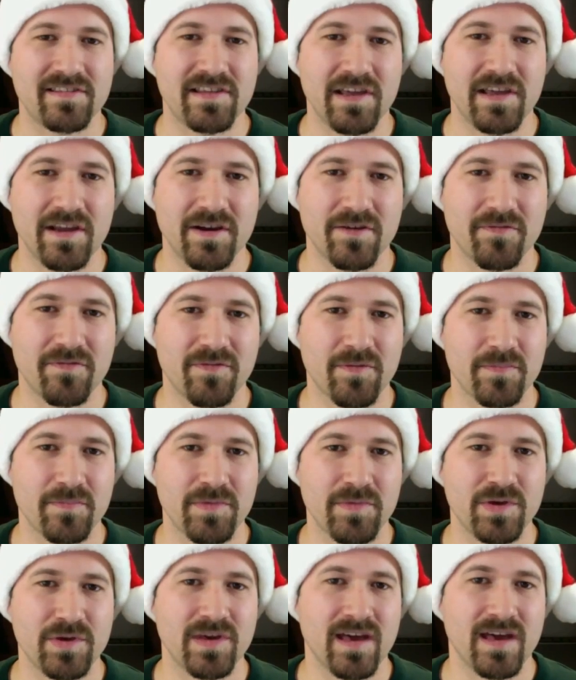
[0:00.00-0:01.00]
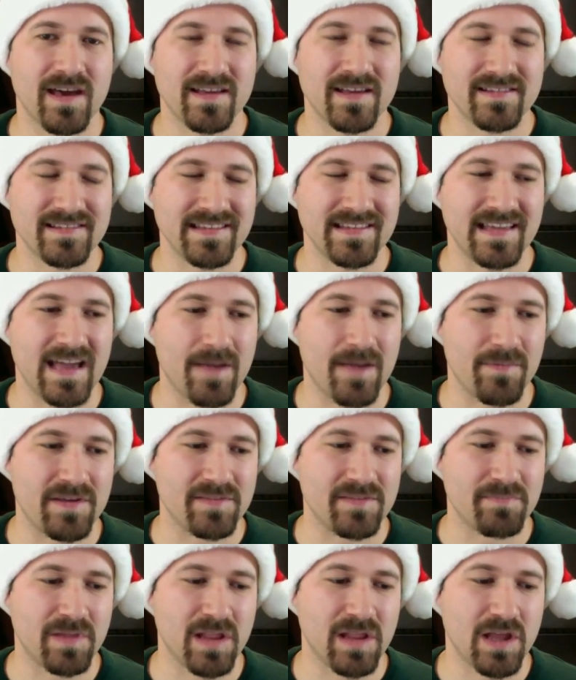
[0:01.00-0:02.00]
to hear from you guys in the
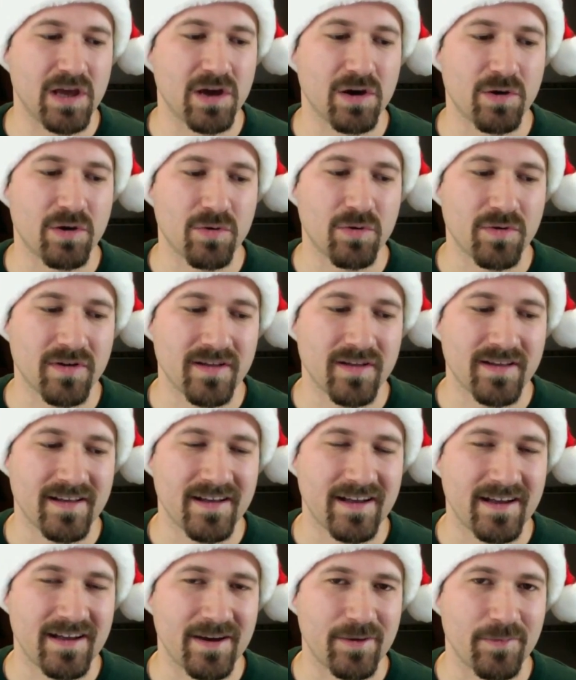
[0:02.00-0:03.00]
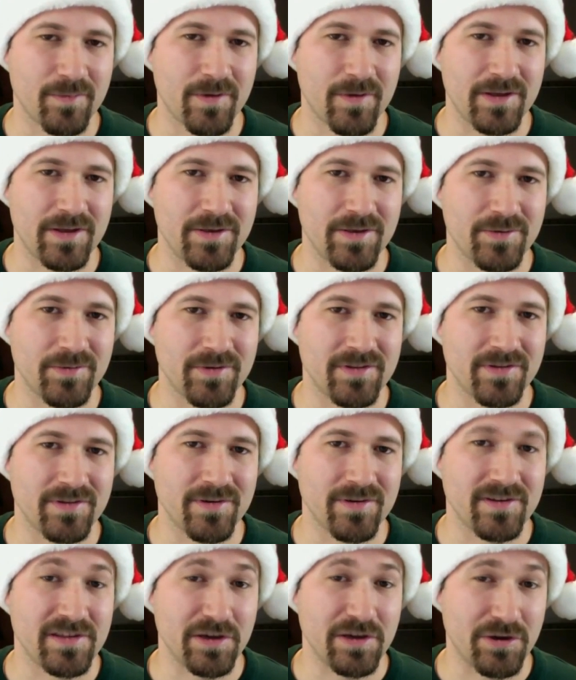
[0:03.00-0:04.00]
comments below uh, what you would
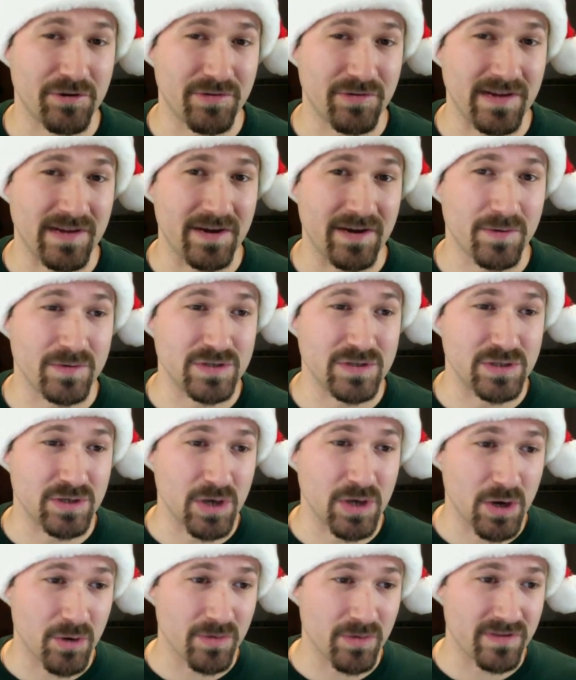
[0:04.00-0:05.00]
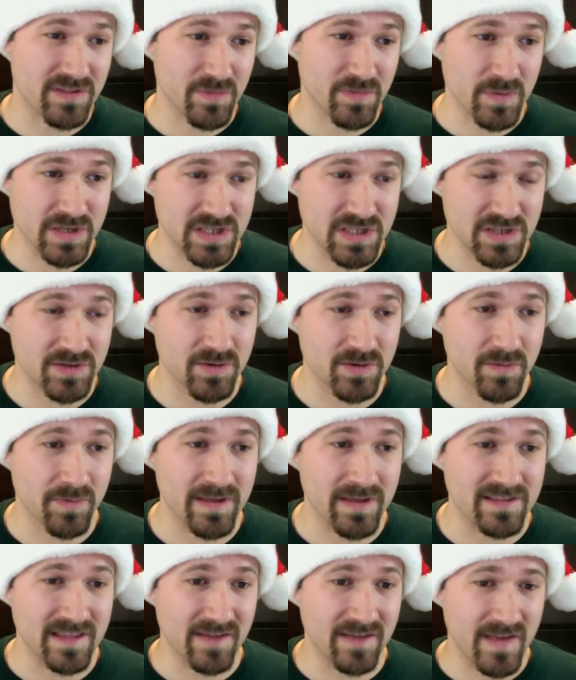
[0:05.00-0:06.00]
do as a creator. Would you go and switch to a
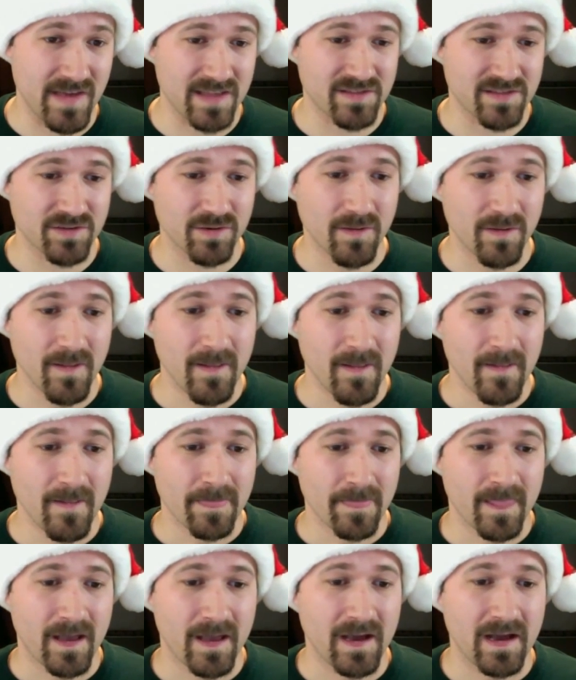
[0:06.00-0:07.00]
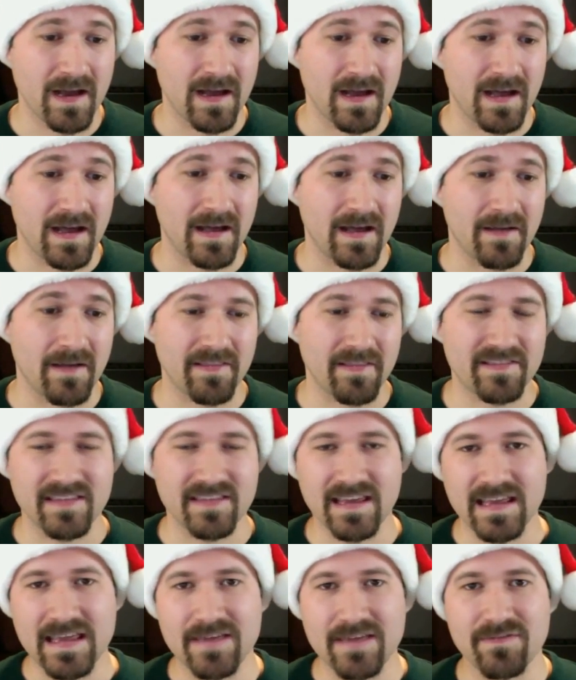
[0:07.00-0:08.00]
place like Vessel? uh, let's
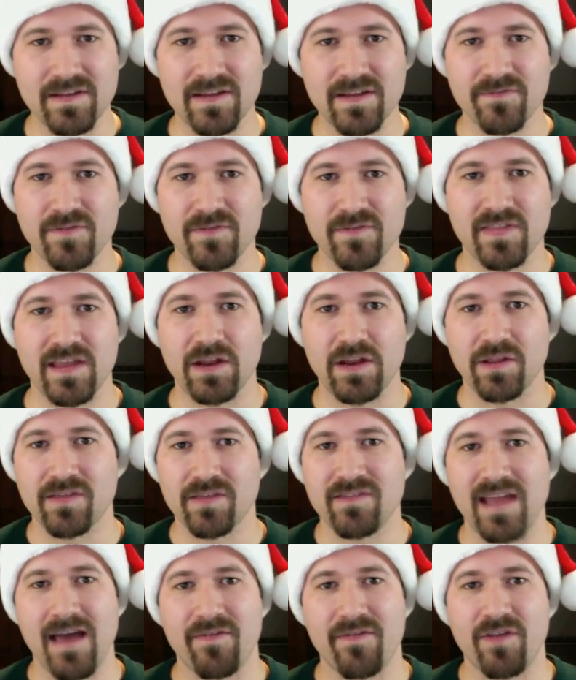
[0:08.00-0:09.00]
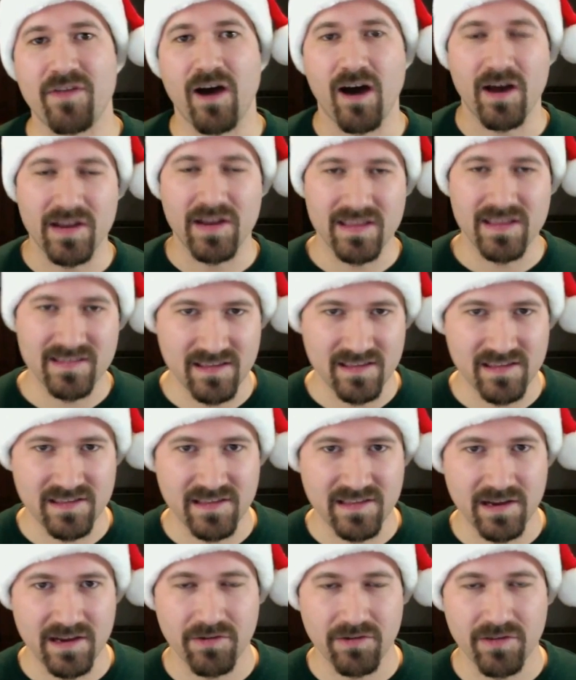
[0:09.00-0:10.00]
say even if it, they don't even have the audience
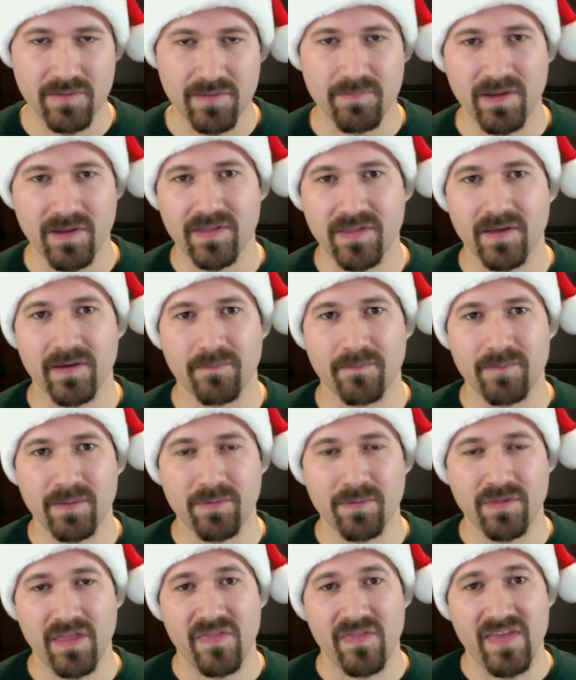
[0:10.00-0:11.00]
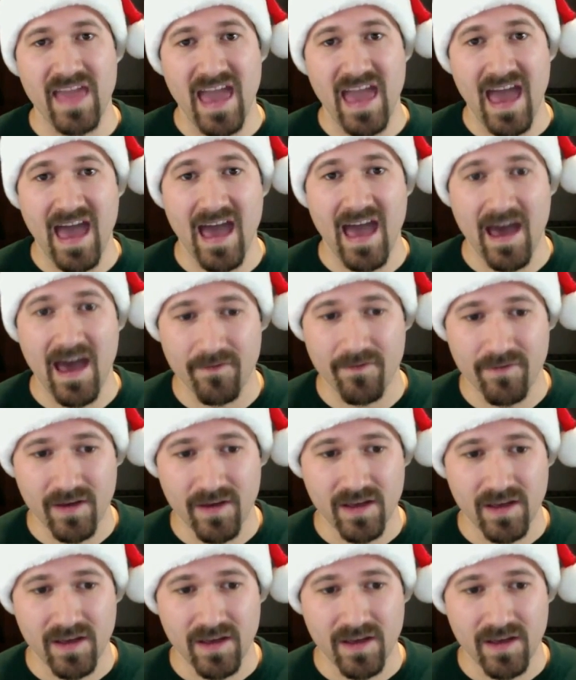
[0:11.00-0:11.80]
necessarily, but the people that they have,